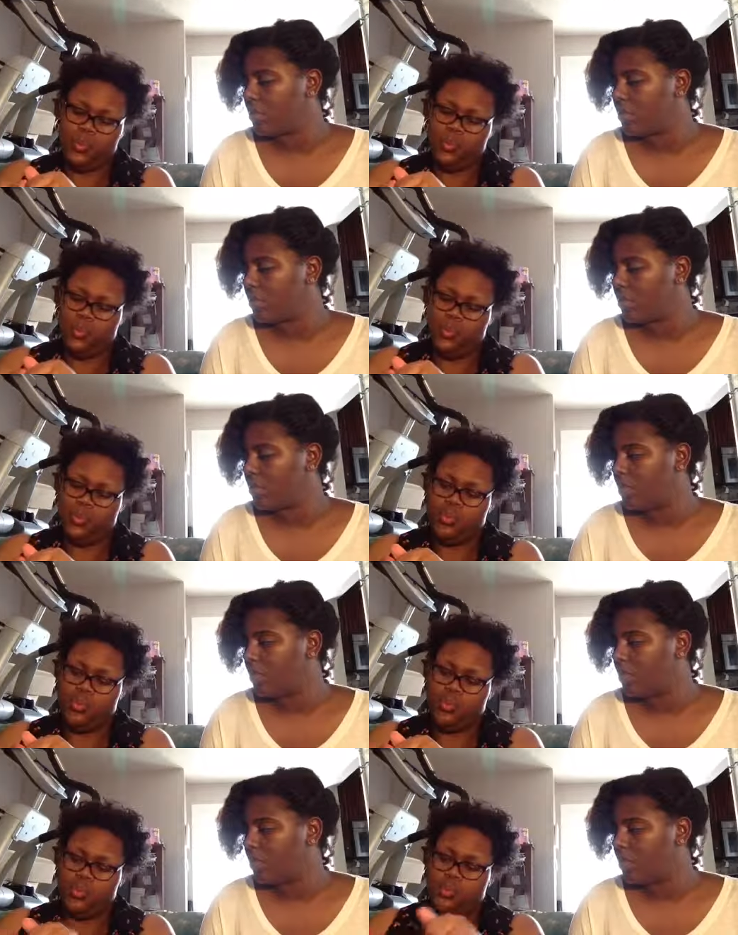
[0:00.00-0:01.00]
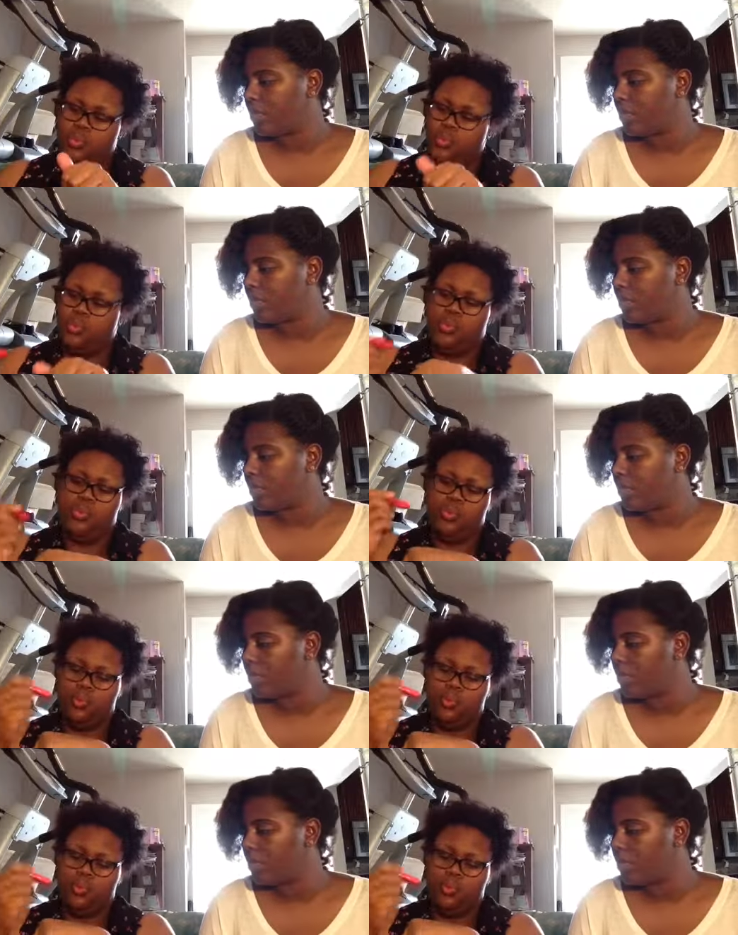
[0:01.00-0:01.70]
Nobody speaks.